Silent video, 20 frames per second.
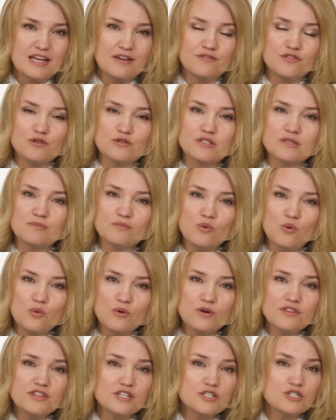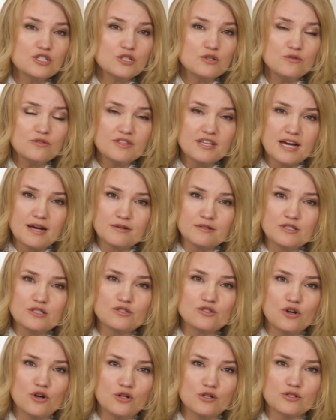if there's more than
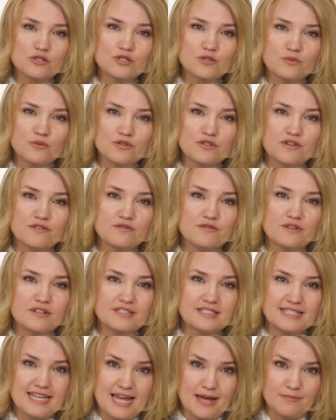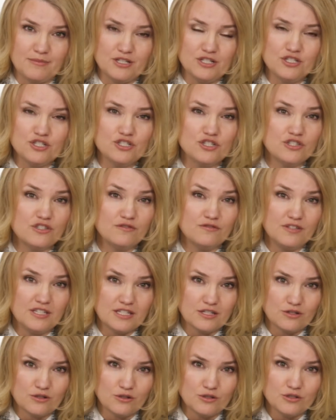$2,000 worth of damage to the
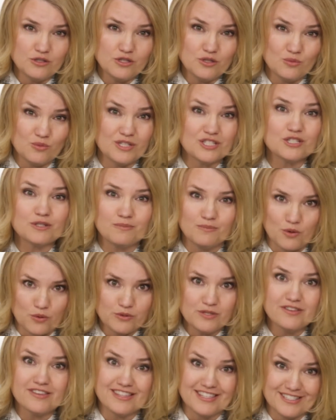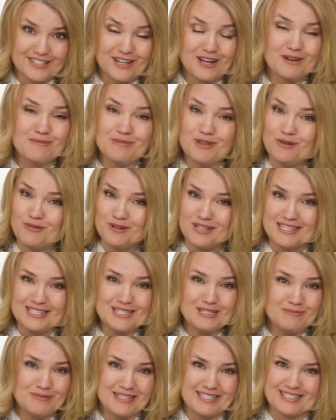vehicles, which most of the time there
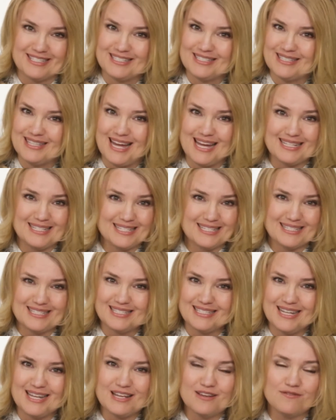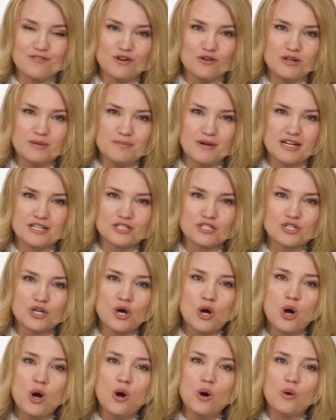is because it, that doesn't take very much,
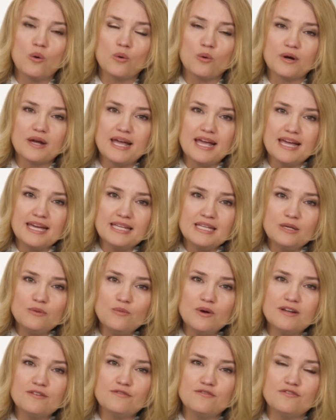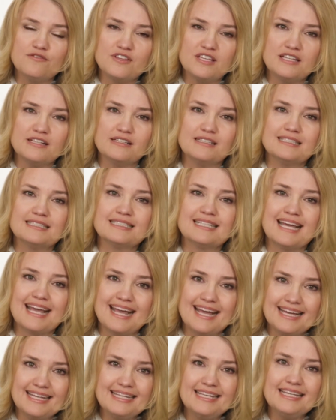or anyone feels
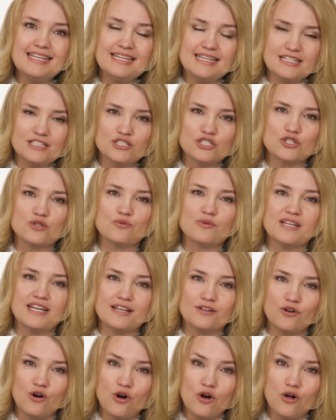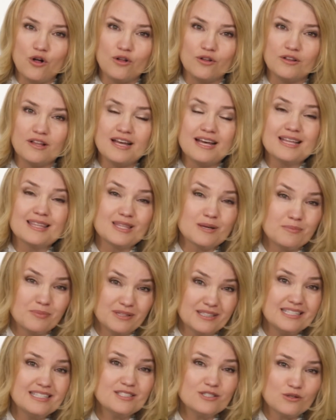any injury at all, the
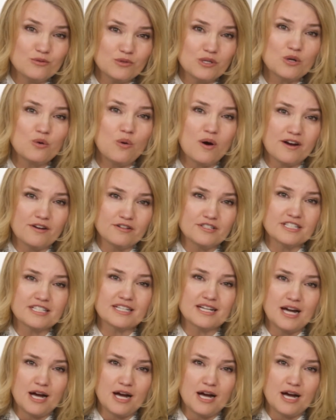police are required to